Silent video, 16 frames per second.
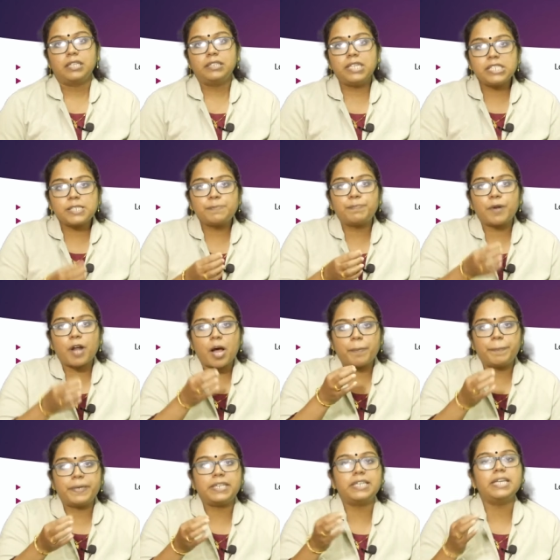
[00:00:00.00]
This
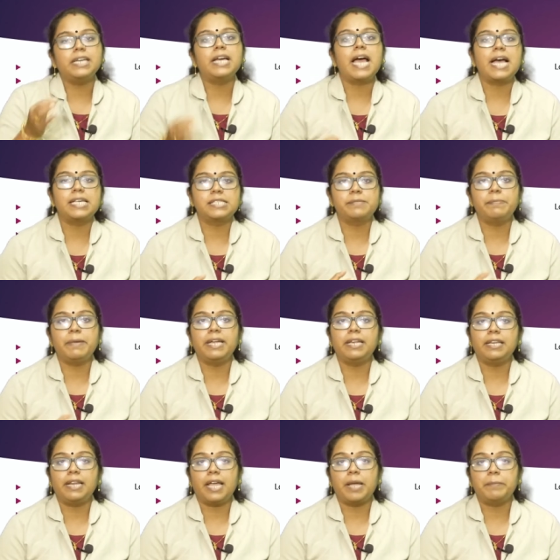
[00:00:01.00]
property has
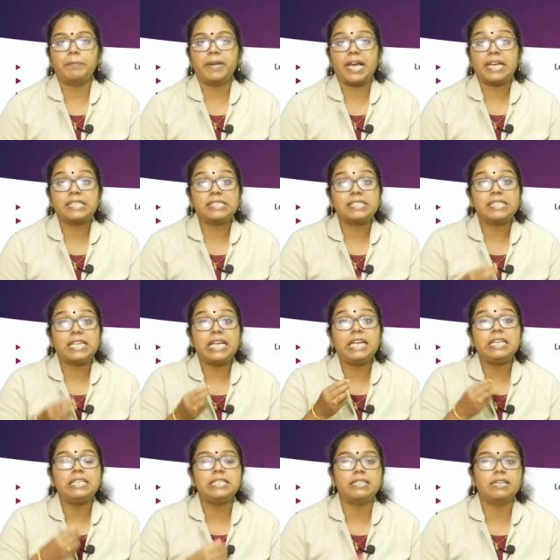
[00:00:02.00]
been named as
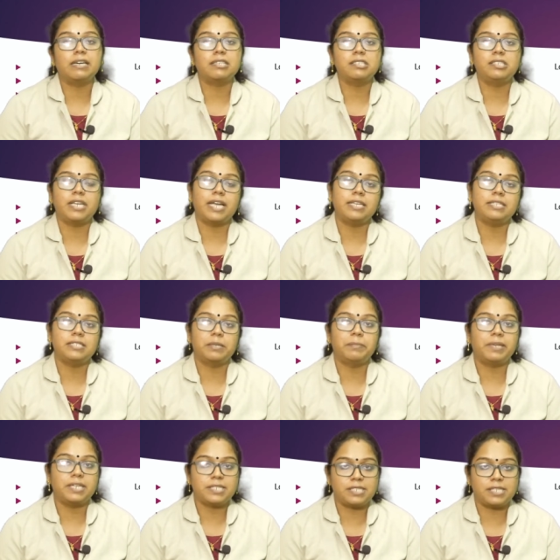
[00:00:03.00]

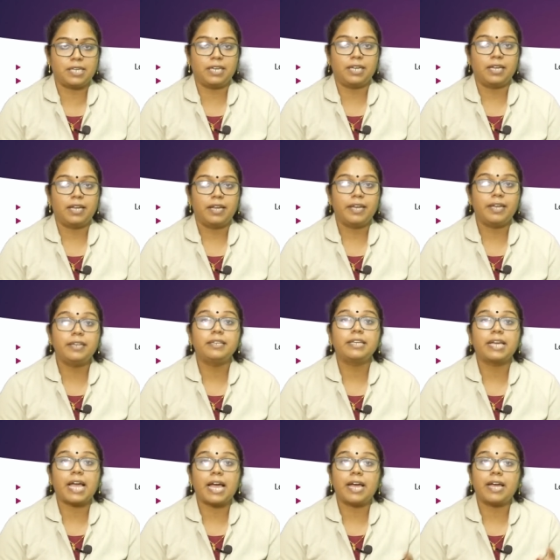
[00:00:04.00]
interchangeability.
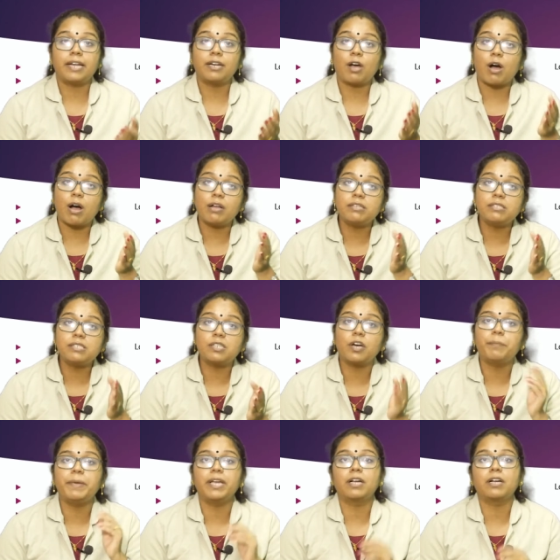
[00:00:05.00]
It can
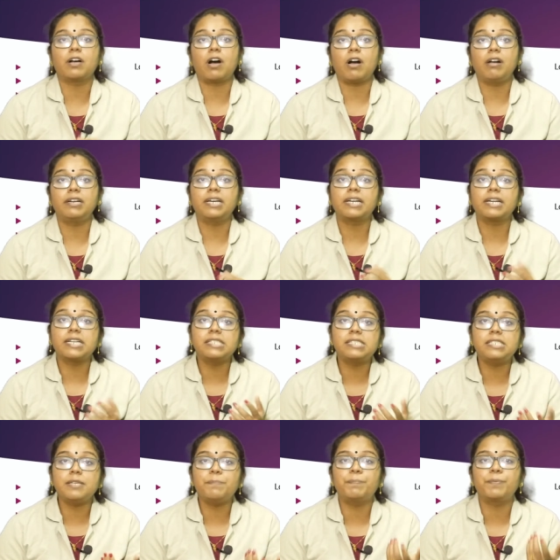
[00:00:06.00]
also be called
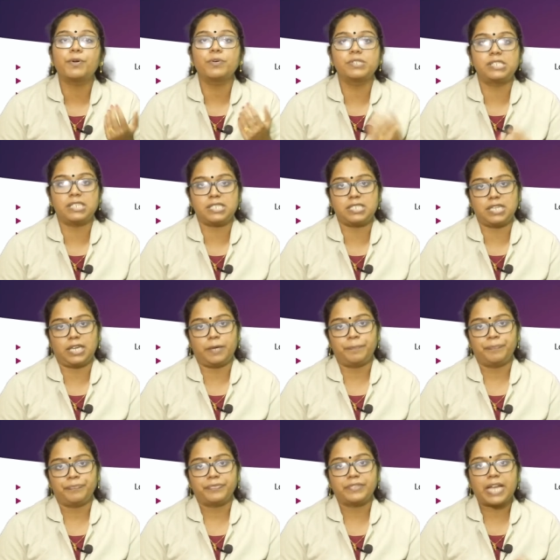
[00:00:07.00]

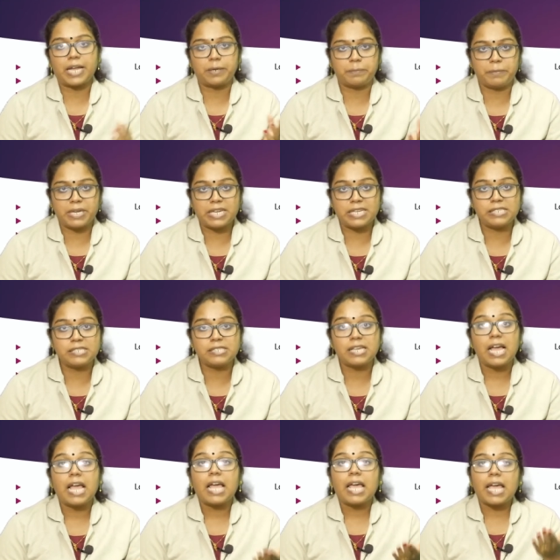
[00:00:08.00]
reciprocity. That means
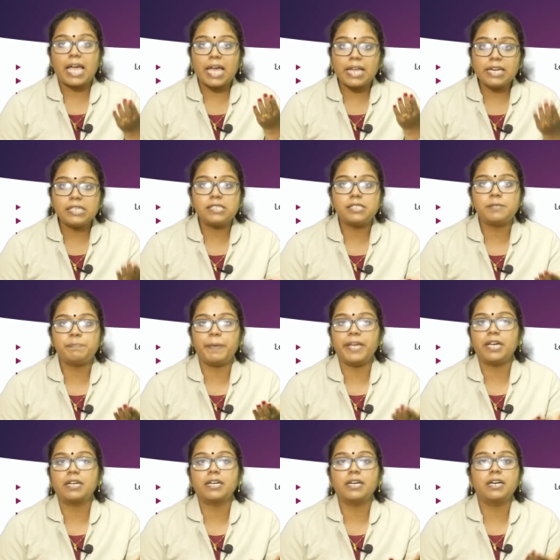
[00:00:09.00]
any
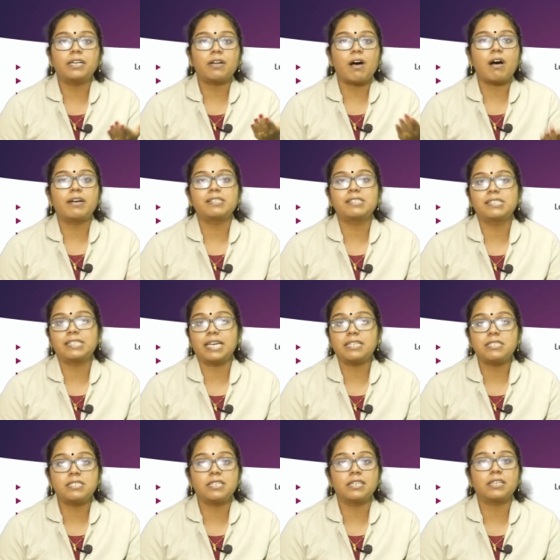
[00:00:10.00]
speaker or
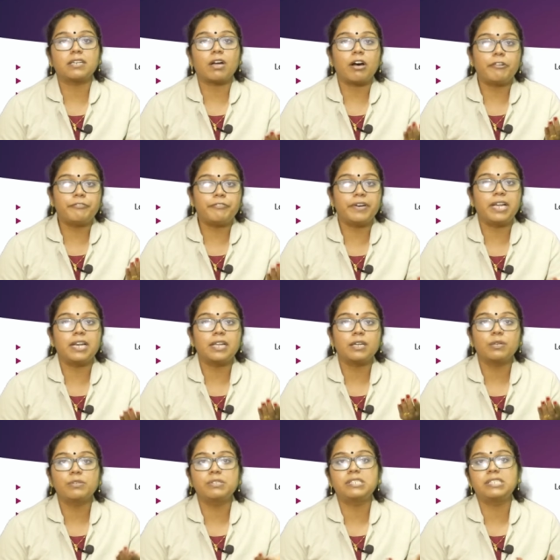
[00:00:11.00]
center of a
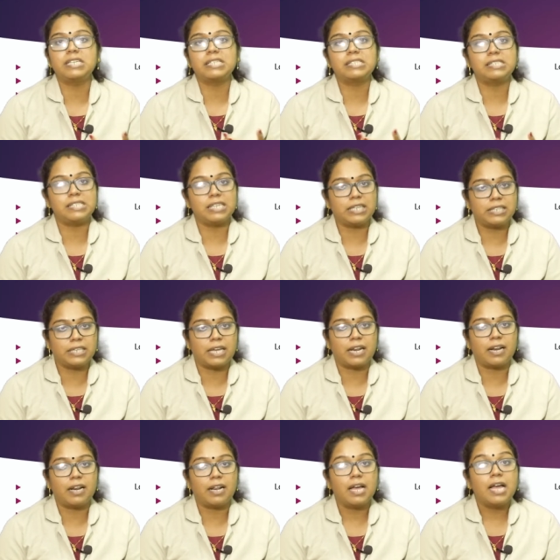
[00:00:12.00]
linguistic
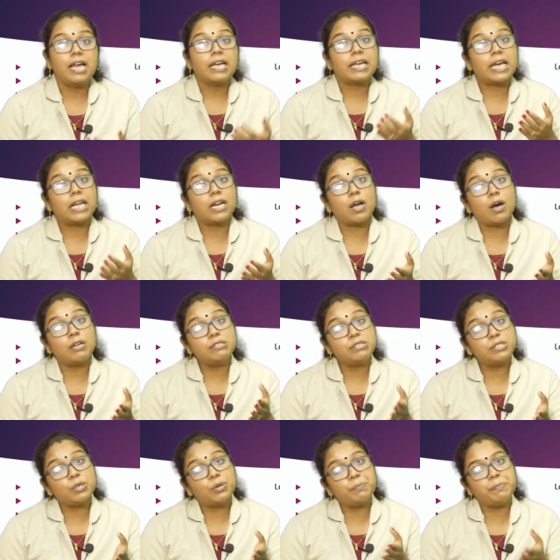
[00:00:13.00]
signal can
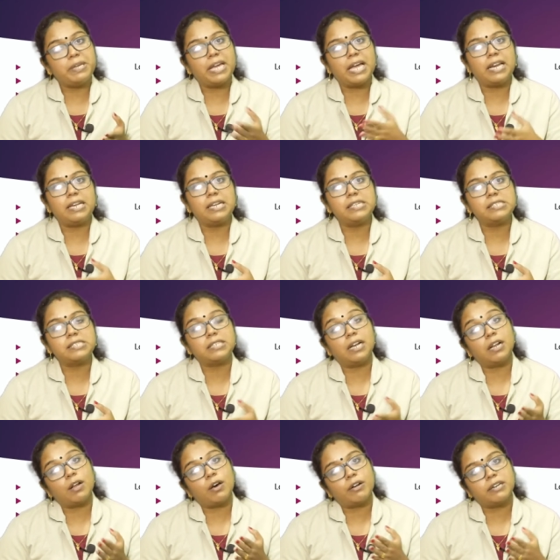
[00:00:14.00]
also be a
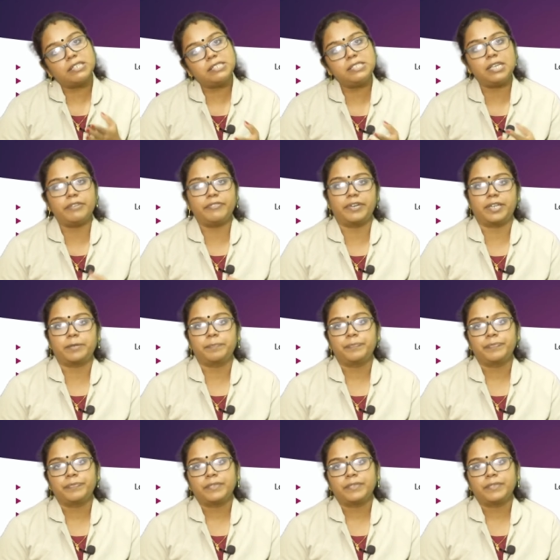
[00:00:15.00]
listener or receiver.